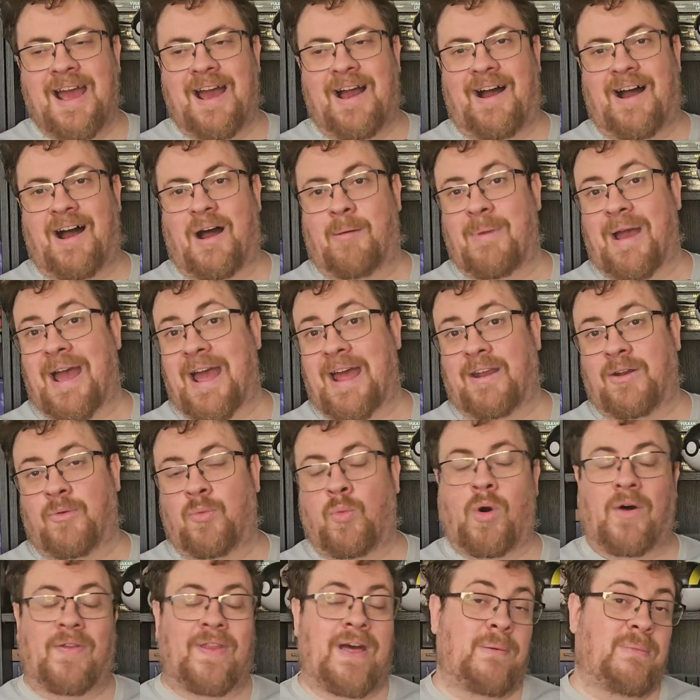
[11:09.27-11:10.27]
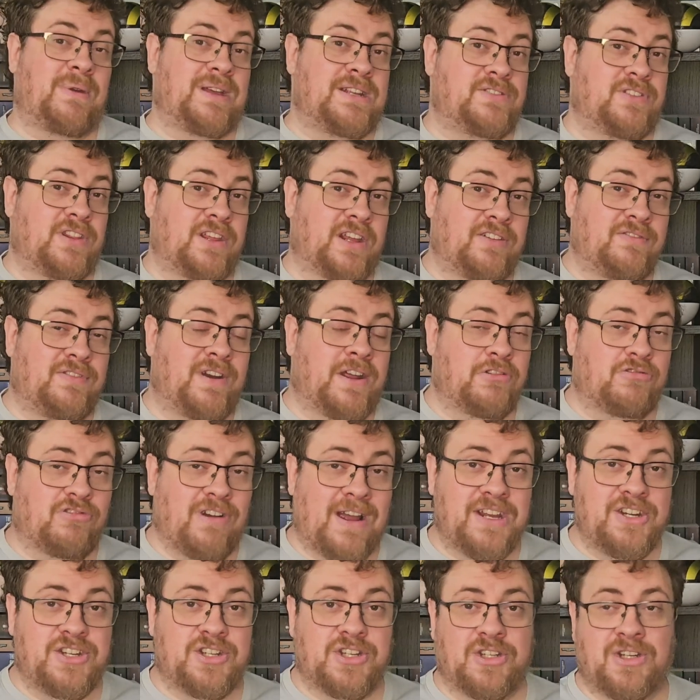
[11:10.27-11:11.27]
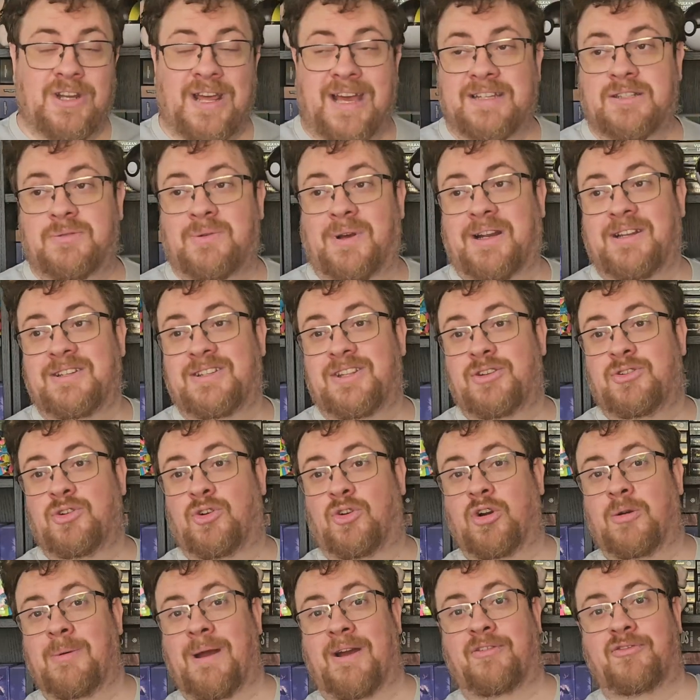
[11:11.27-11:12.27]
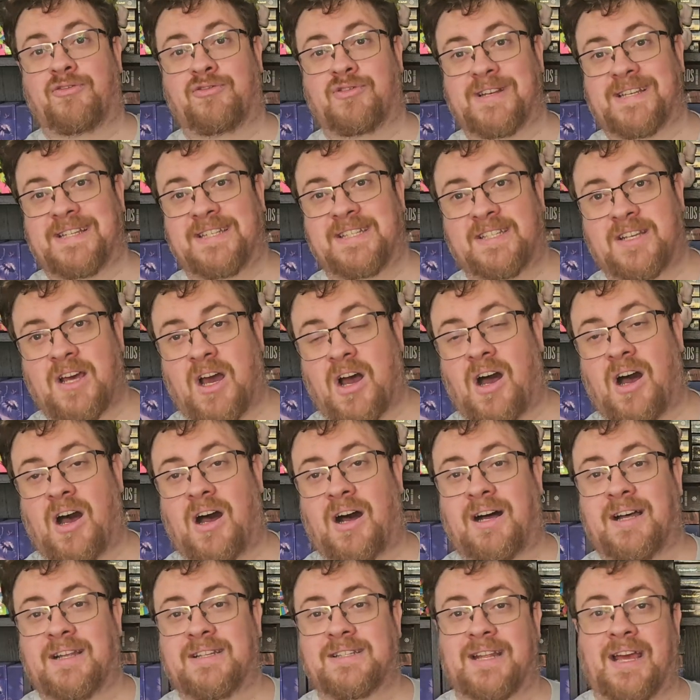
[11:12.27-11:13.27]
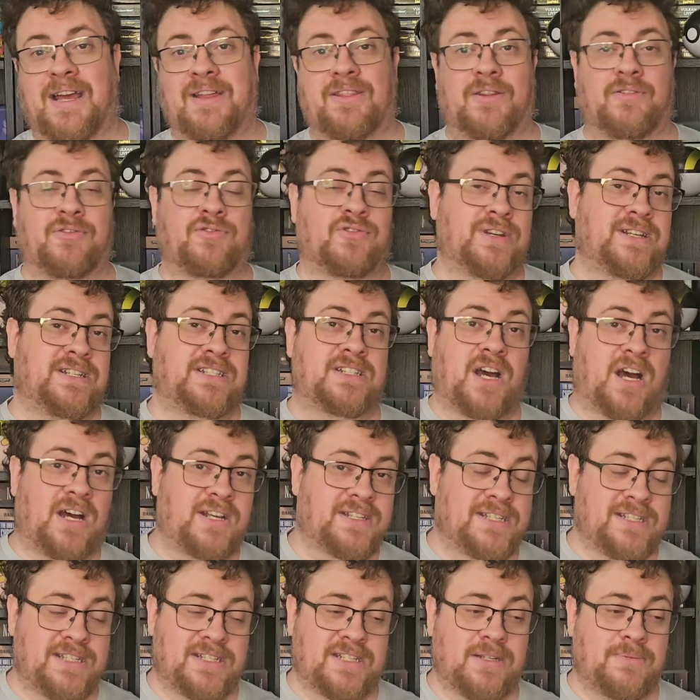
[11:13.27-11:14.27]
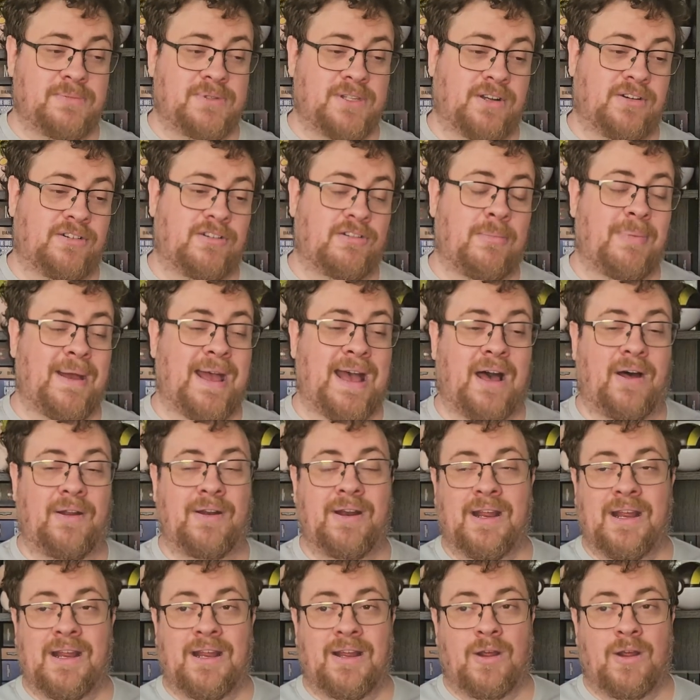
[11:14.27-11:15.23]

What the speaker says: and what that means for the Confederation, as well as the talk about free stars and the free star systems that are about,